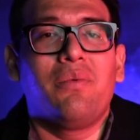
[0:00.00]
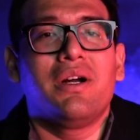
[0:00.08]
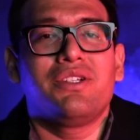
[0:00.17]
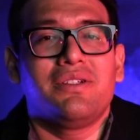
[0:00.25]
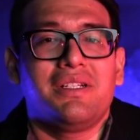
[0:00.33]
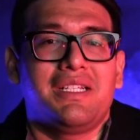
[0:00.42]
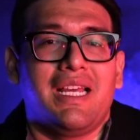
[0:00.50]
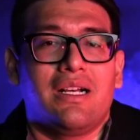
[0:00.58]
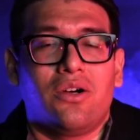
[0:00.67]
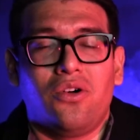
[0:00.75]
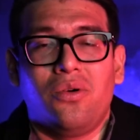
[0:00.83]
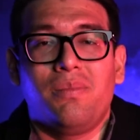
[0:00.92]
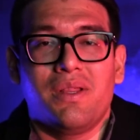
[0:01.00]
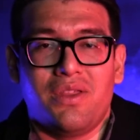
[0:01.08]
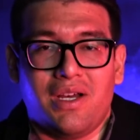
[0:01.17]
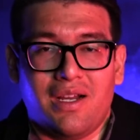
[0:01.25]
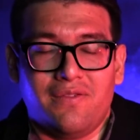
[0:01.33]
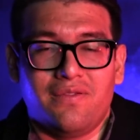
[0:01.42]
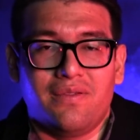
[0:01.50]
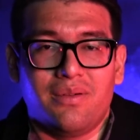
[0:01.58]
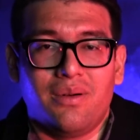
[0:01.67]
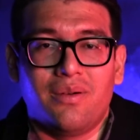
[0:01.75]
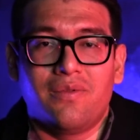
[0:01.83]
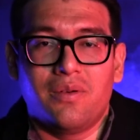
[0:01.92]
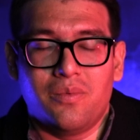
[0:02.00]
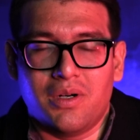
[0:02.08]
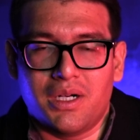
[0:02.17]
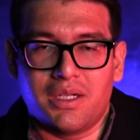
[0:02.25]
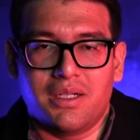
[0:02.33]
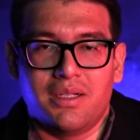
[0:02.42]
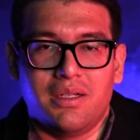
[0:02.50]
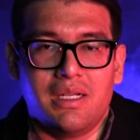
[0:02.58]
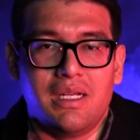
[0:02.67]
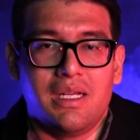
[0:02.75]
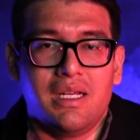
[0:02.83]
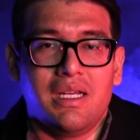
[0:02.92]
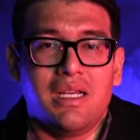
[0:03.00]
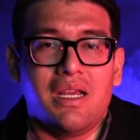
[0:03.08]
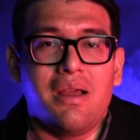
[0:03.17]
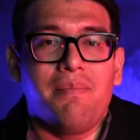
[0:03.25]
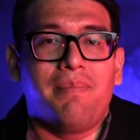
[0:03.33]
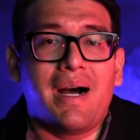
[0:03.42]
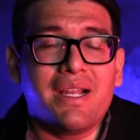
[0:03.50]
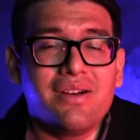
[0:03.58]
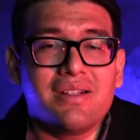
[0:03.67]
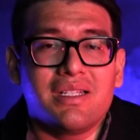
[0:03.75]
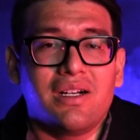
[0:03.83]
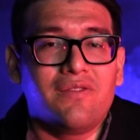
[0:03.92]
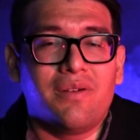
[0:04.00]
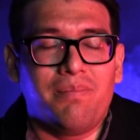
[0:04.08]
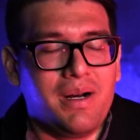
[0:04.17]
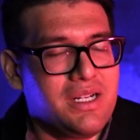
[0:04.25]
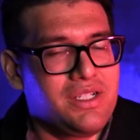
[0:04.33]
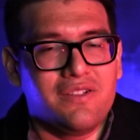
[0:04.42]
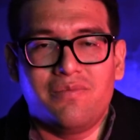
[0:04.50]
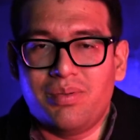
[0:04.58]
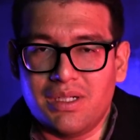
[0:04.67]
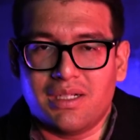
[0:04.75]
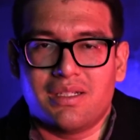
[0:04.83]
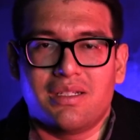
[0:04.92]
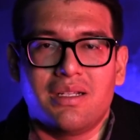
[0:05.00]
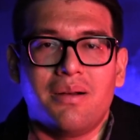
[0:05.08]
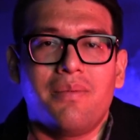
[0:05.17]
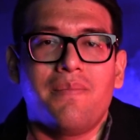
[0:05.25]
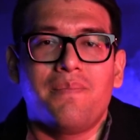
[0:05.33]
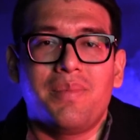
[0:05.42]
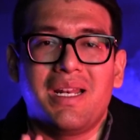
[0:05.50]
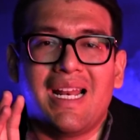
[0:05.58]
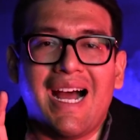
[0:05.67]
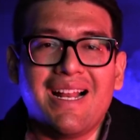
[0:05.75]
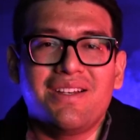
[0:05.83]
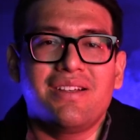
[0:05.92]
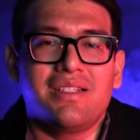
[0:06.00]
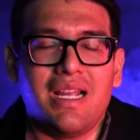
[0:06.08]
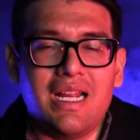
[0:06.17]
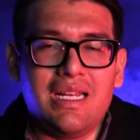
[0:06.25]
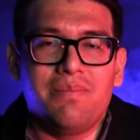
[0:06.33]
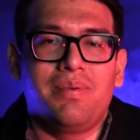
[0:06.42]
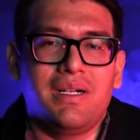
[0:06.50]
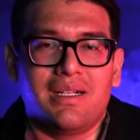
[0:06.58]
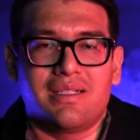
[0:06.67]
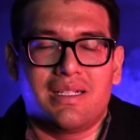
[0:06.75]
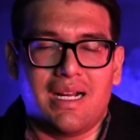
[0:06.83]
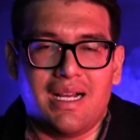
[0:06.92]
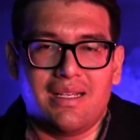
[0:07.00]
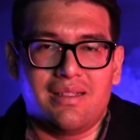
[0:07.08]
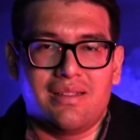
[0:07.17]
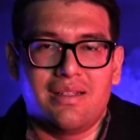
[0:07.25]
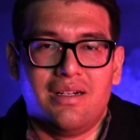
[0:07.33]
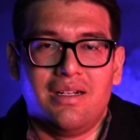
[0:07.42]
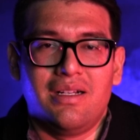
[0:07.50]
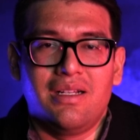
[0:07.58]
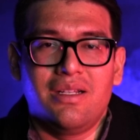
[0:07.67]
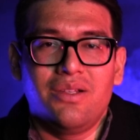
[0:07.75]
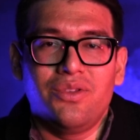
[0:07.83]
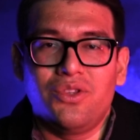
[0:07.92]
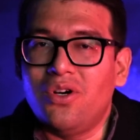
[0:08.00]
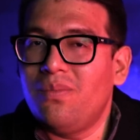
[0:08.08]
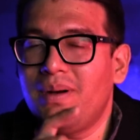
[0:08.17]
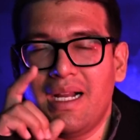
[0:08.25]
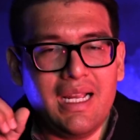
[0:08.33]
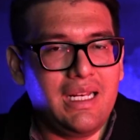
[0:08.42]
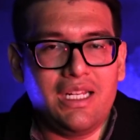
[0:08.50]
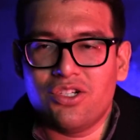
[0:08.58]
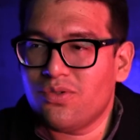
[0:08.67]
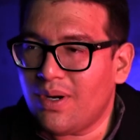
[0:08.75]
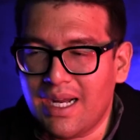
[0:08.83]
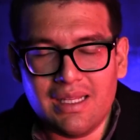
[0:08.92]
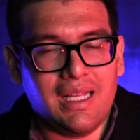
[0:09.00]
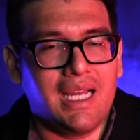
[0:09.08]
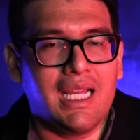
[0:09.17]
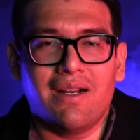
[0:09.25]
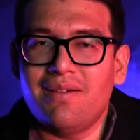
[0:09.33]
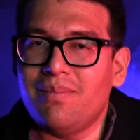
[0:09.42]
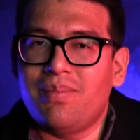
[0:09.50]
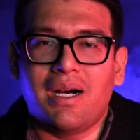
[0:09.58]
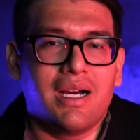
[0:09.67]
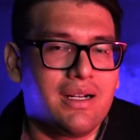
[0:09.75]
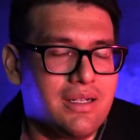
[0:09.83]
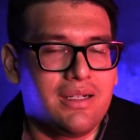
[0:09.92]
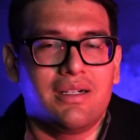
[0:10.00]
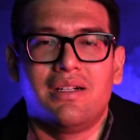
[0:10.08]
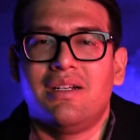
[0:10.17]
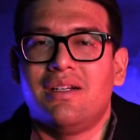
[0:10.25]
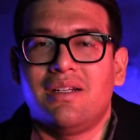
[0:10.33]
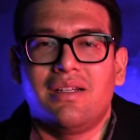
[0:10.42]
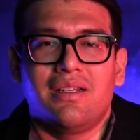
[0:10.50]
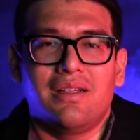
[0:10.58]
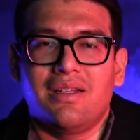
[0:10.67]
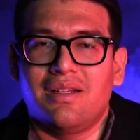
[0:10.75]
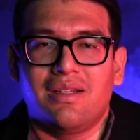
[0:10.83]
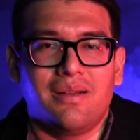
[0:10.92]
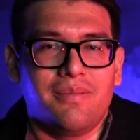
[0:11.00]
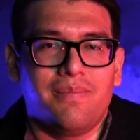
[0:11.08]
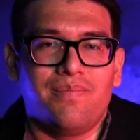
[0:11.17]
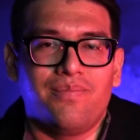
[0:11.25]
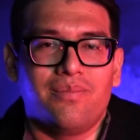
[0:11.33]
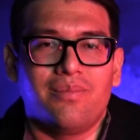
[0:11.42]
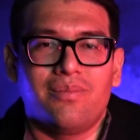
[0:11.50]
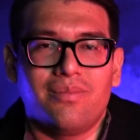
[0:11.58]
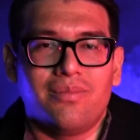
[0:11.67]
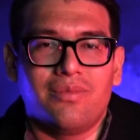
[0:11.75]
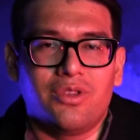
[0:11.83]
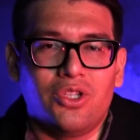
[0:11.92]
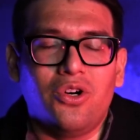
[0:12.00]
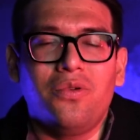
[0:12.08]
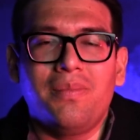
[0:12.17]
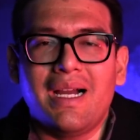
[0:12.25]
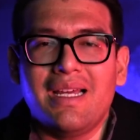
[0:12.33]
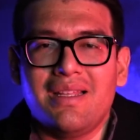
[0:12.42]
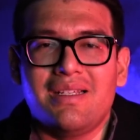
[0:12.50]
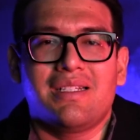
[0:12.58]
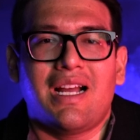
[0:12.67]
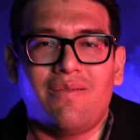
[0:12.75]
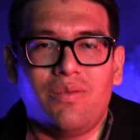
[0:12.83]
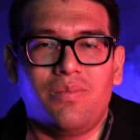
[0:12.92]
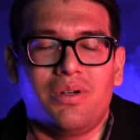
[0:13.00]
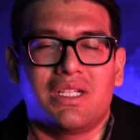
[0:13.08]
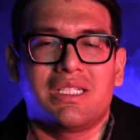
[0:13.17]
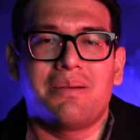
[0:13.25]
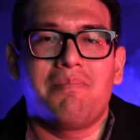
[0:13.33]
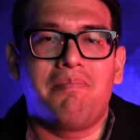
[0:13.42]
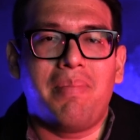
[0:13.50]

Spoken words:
I want you to take a whole month off from work. Buy yourself a bunch of books, but not just any books, guys. Don't buy any Twilight, Harry Potter. Don't buy these type of books.